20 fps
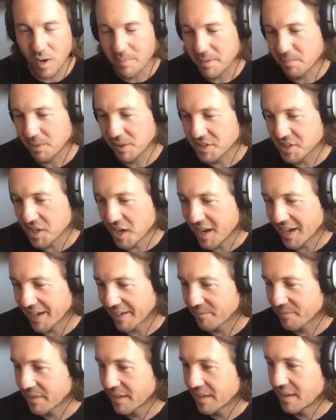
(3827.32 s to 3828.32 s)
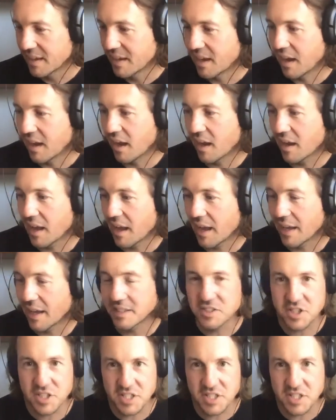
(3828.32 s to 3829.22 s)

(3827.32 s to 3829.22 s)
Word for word: and that's why people are dying. Yeah.